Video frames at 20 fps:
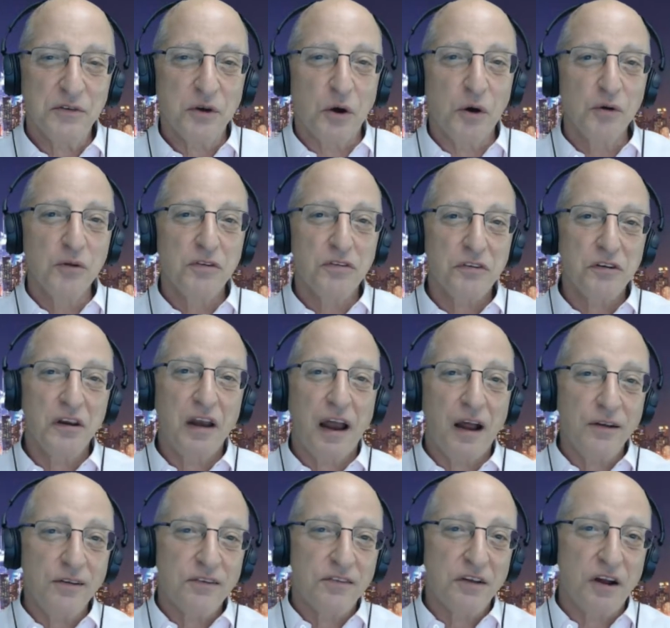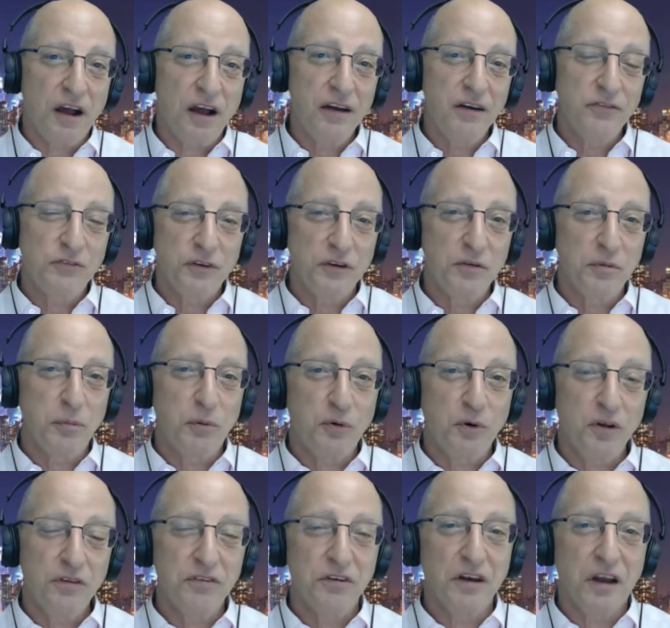don't sit outside if there's
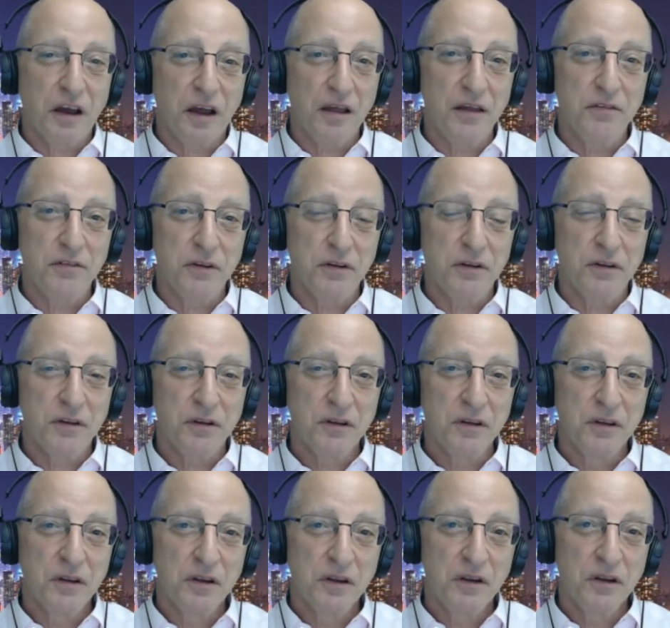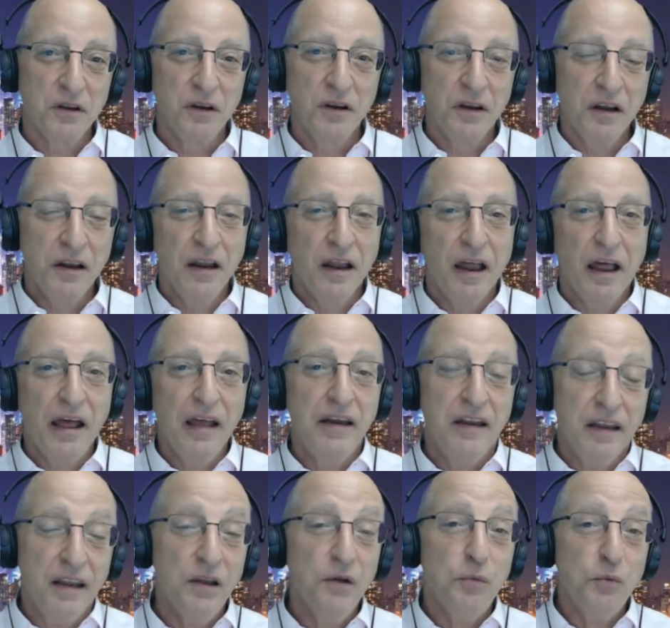poison ivy.
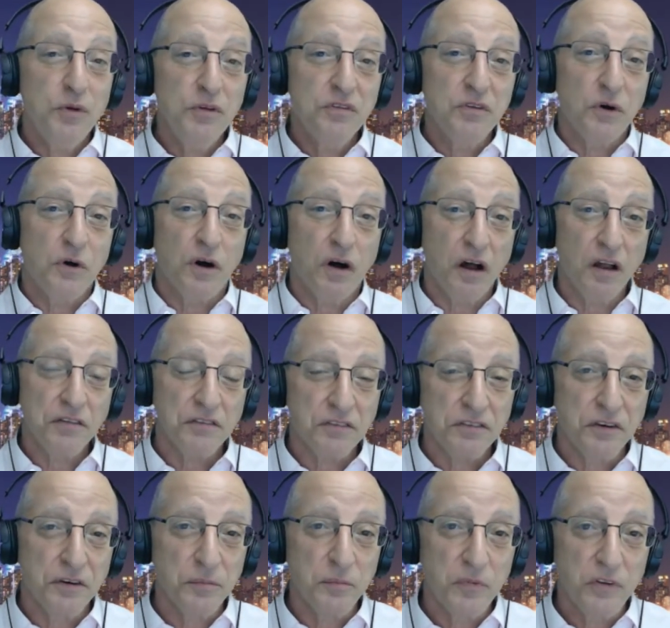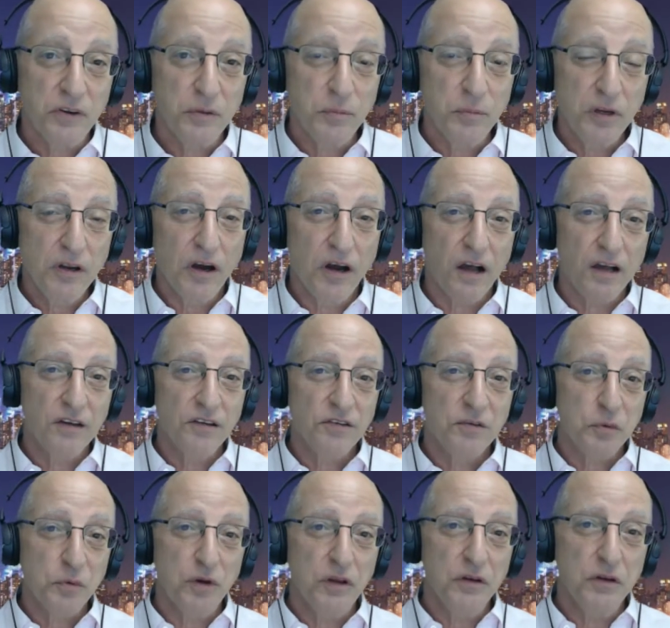And it was awesome, to be
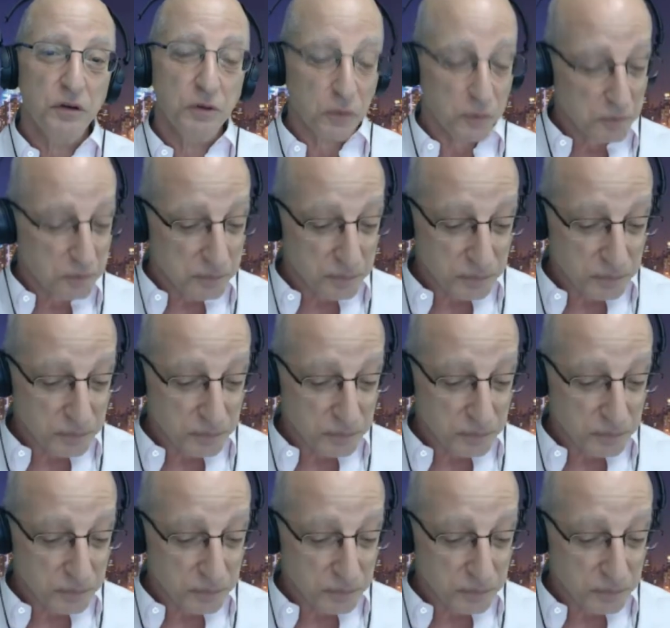honest with you,